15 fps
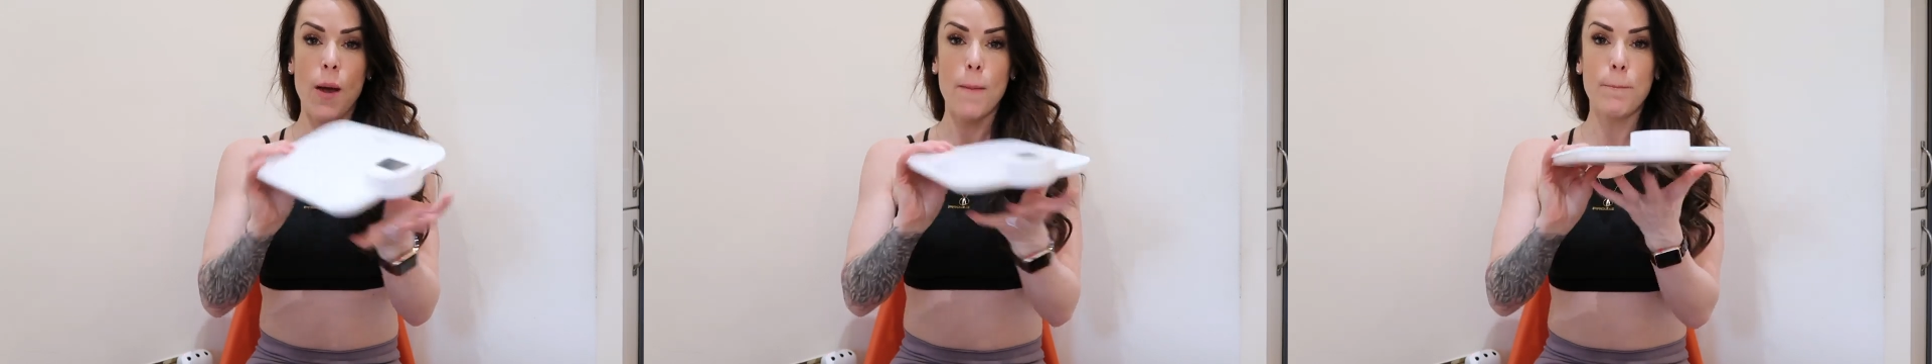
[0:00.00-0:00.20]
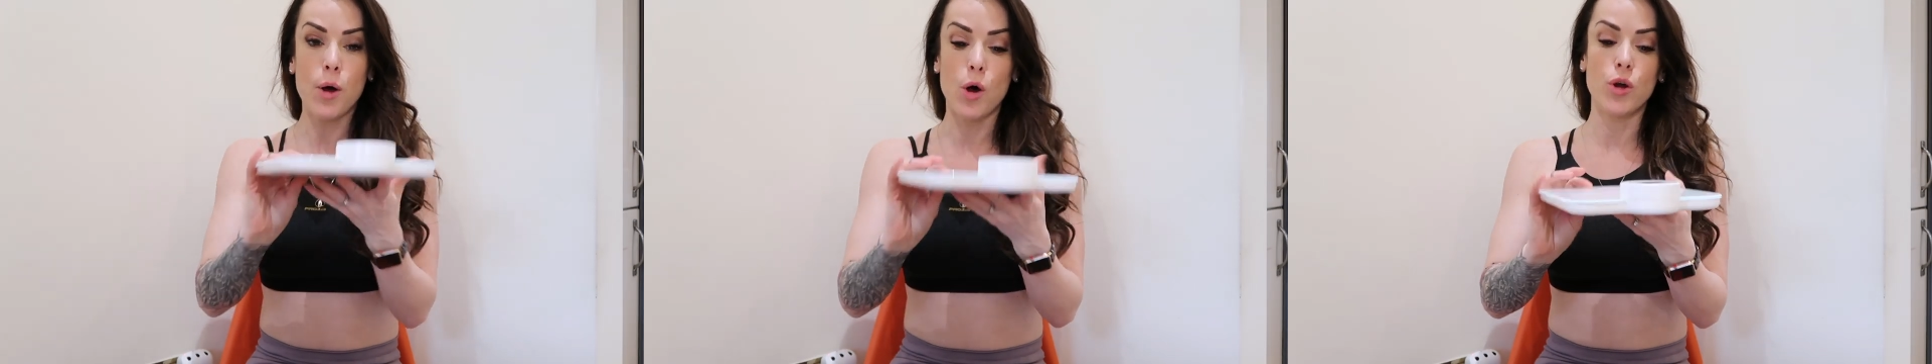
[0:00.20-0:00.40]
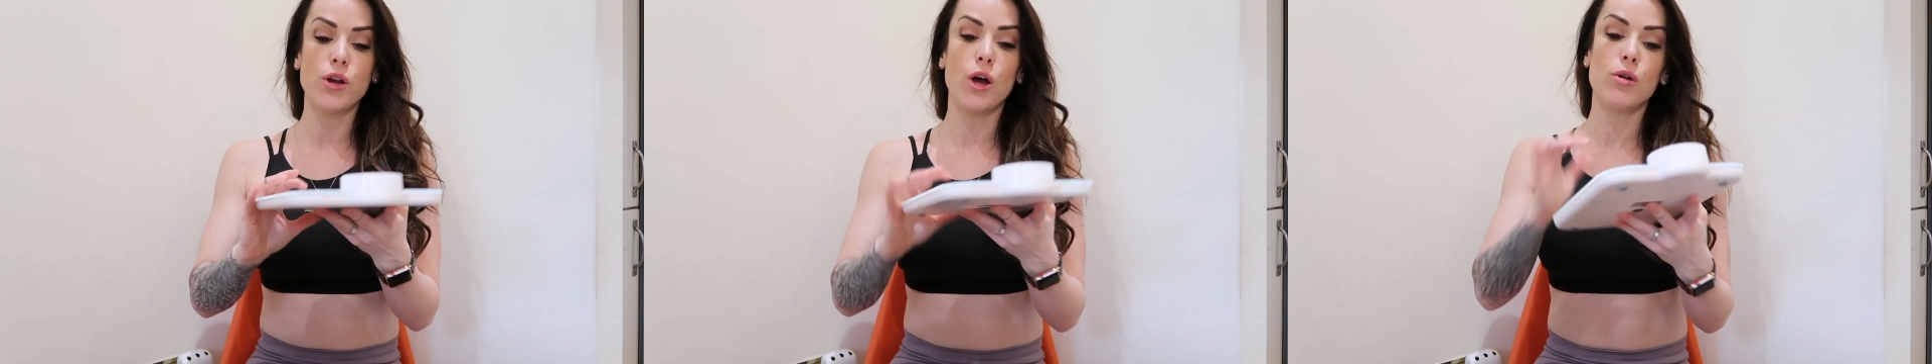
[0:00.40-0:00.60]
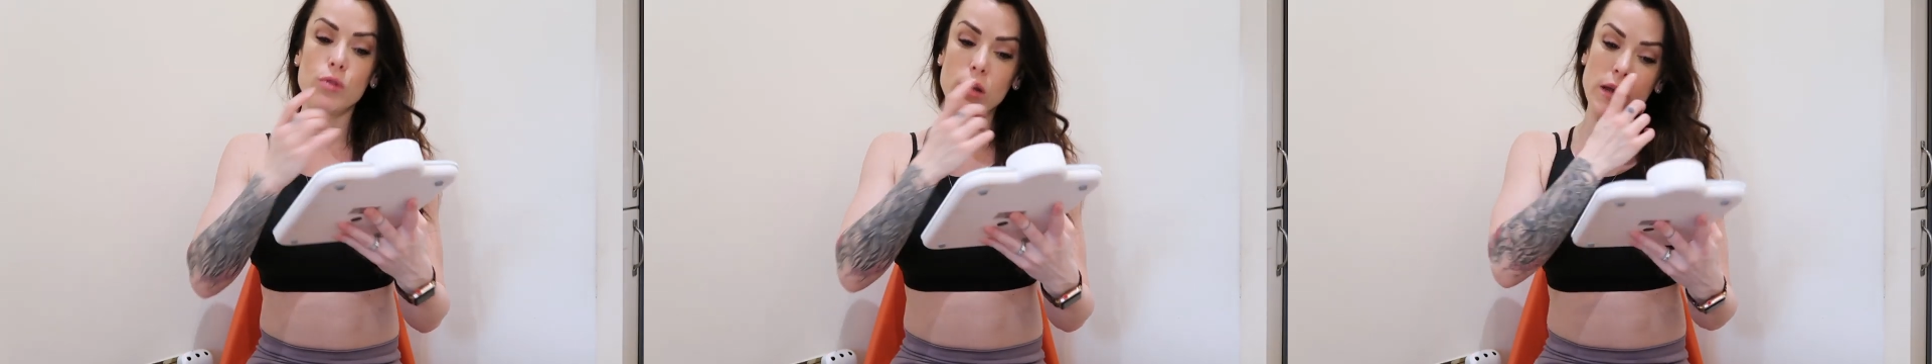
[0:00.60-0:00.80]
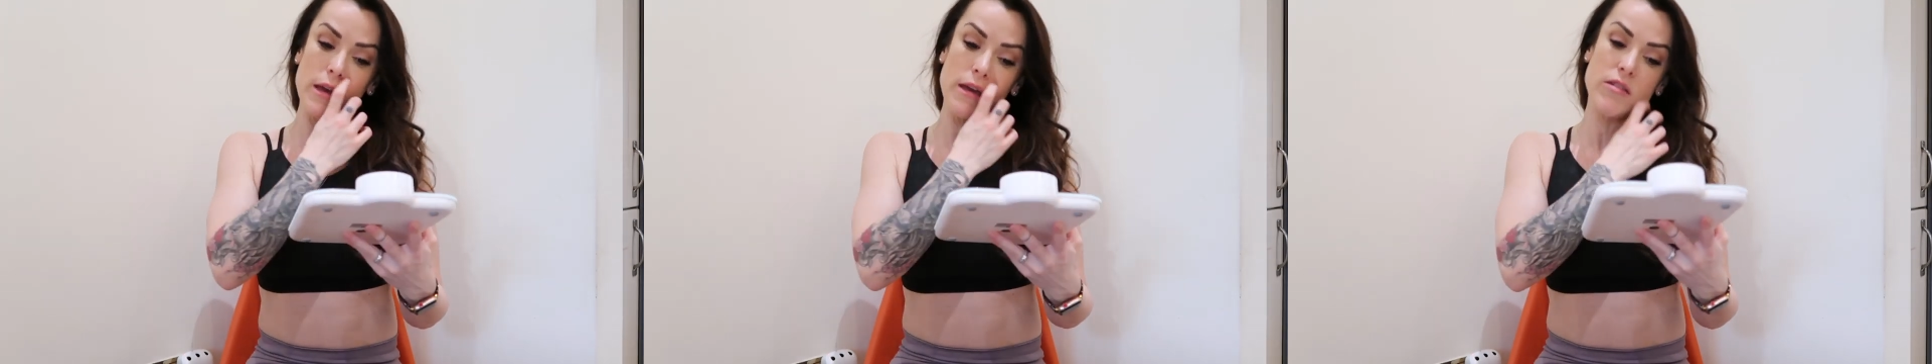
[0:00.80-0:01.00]
But not
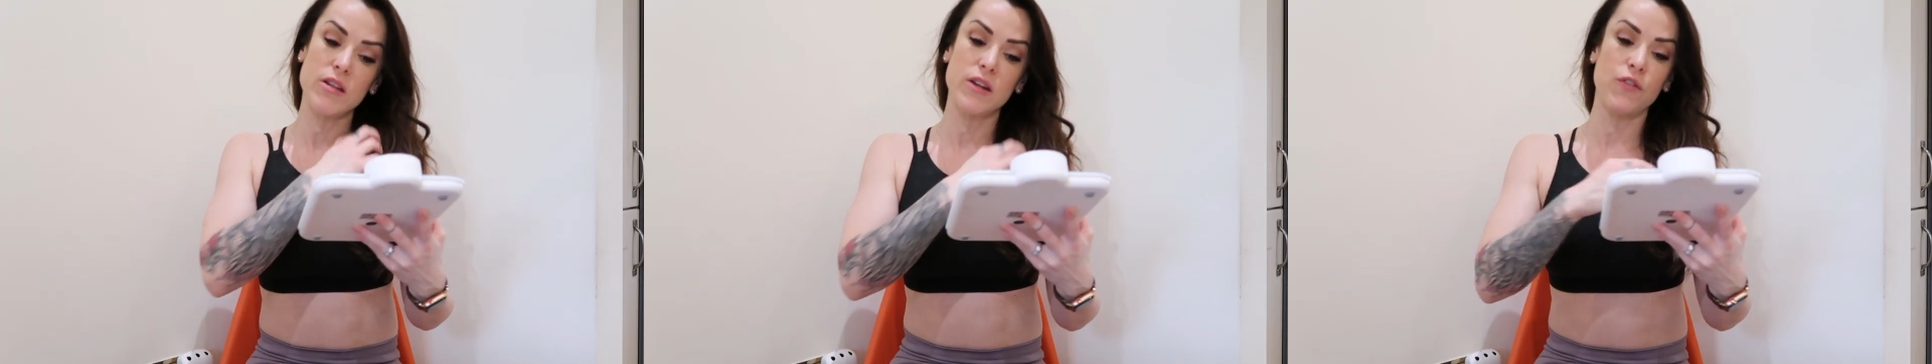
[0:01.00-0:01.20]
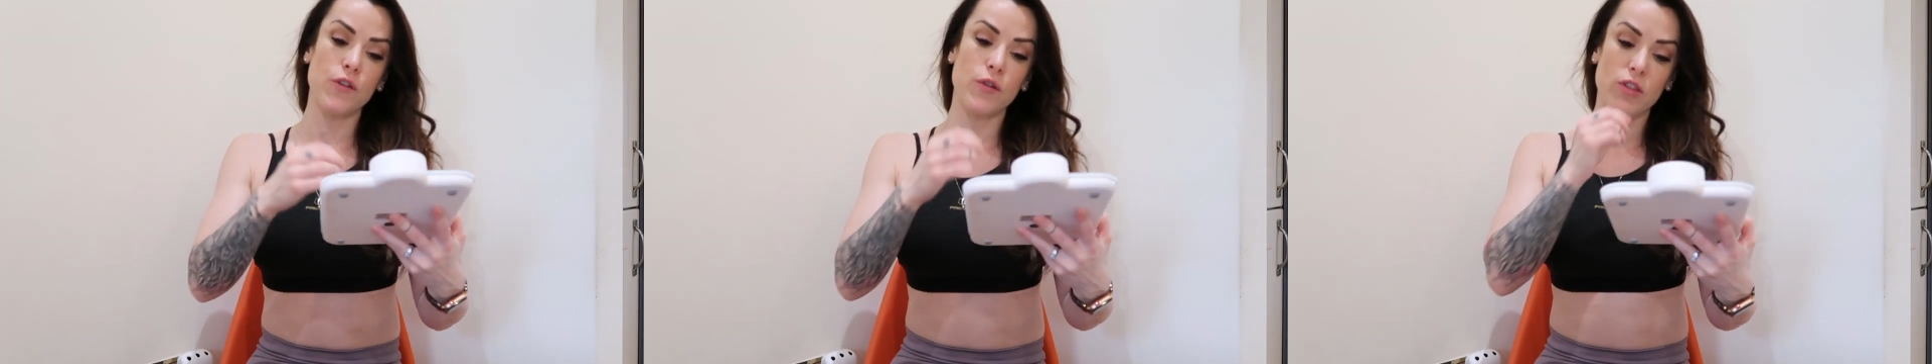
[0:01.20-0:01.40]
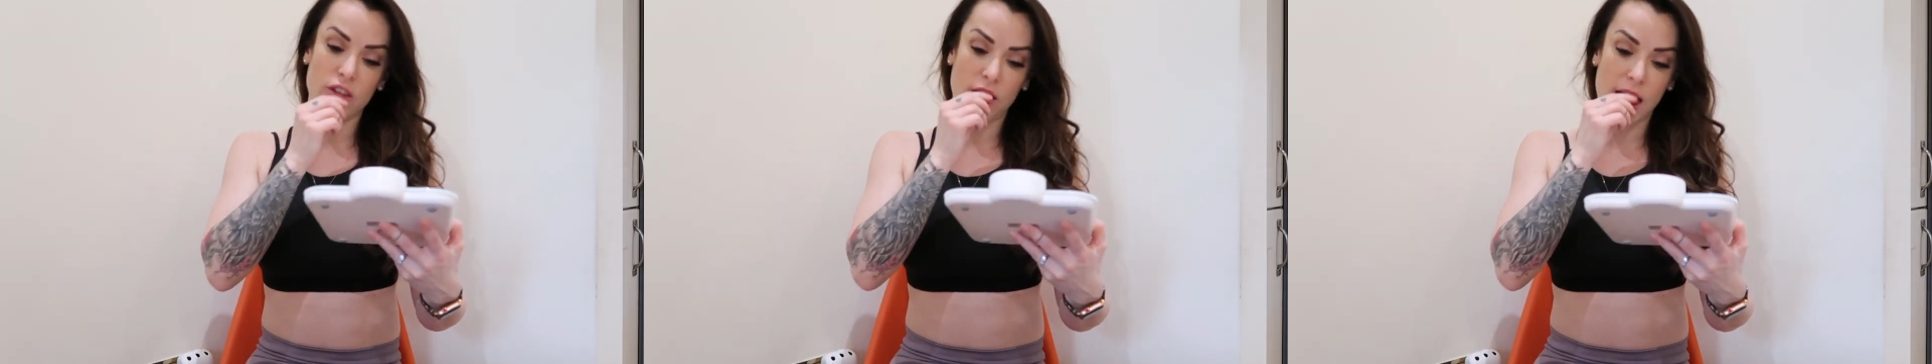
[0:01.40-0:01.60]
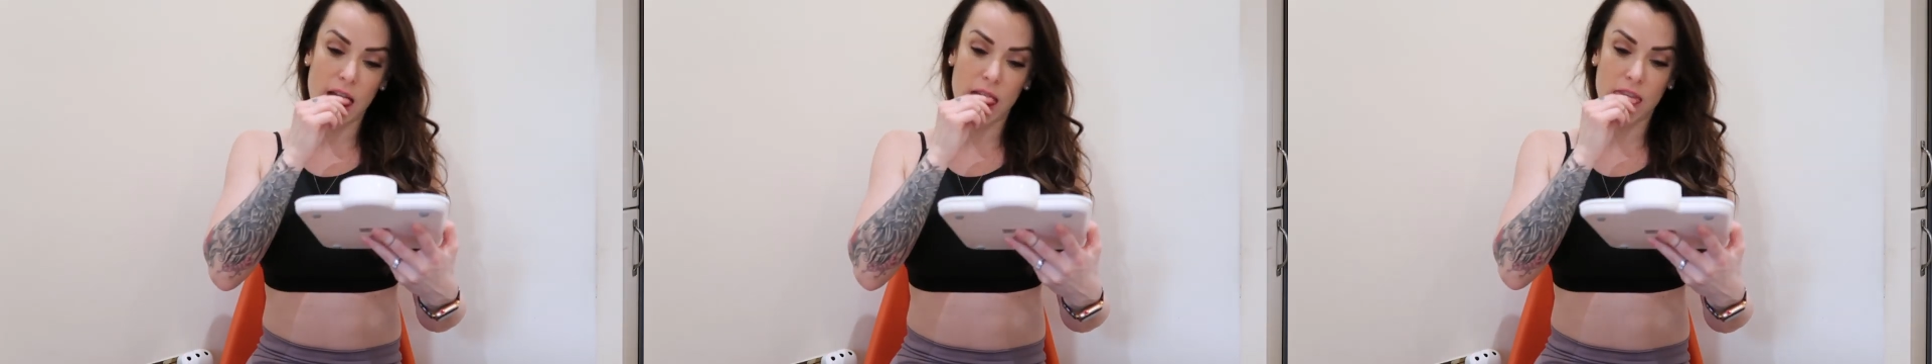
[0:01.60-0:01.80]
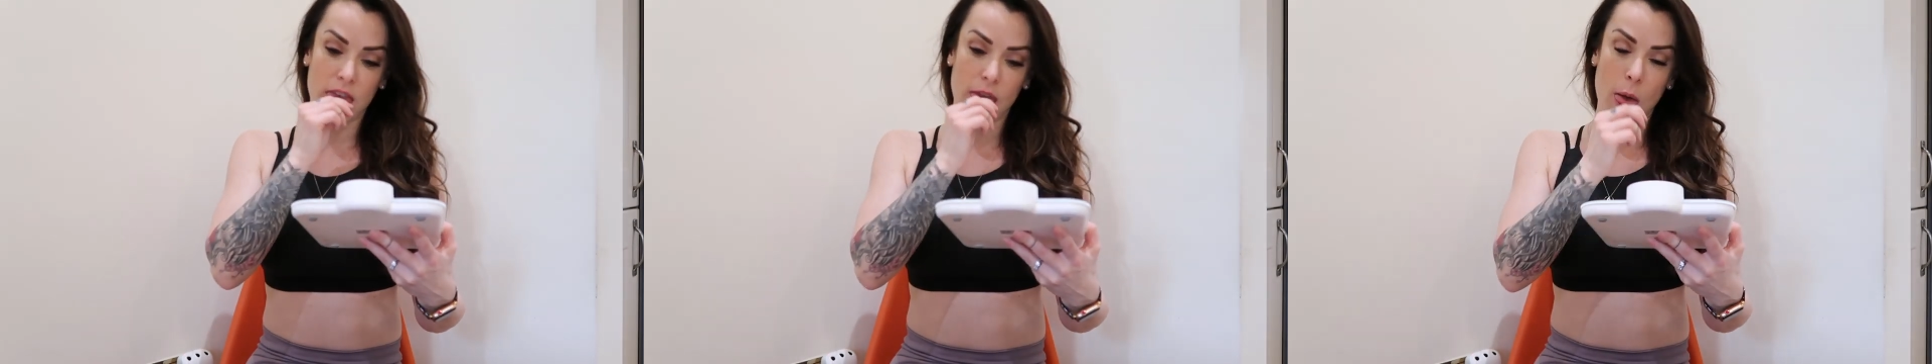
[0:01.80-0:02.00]
only is it a food
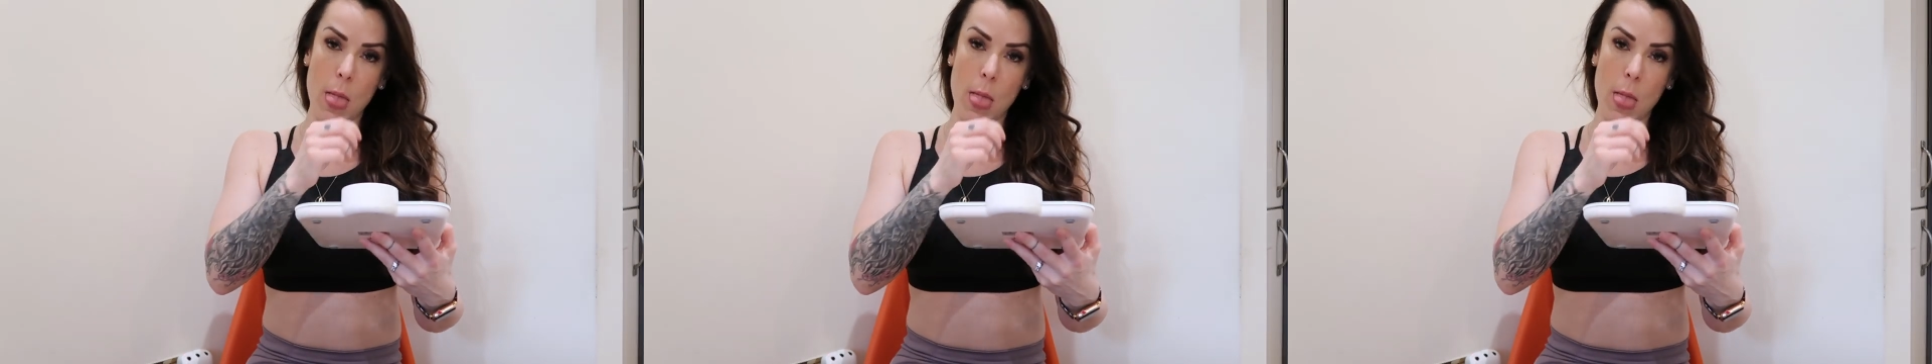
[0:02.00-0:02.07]
scales,